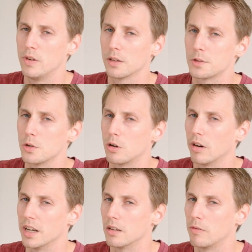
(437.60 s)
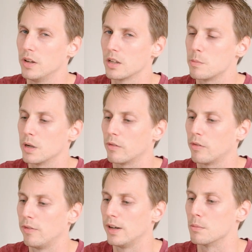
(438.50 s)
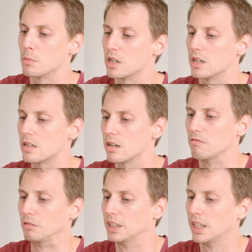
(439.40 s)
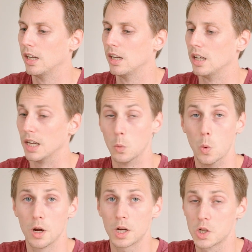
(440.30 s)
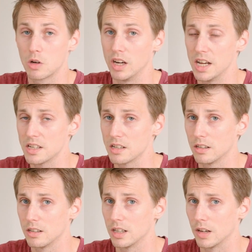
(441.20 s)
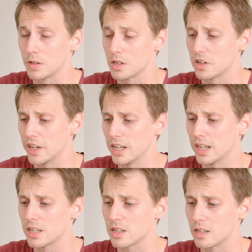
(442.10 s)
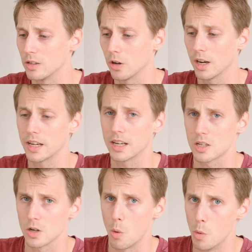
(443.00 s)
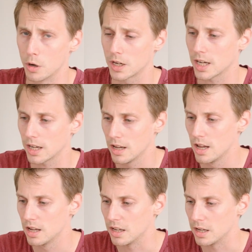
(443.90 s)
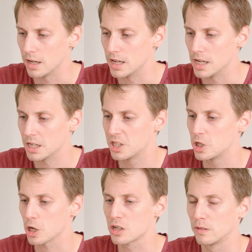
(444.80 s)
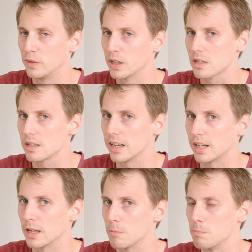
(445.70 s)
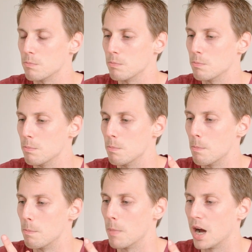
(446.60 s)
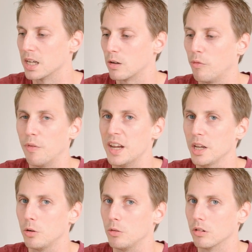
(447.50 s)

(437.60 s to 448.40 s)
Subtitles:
too great. It feels a bit flimsy. So it works great, I have to say. It's not like it's not working. It just feels like it might fail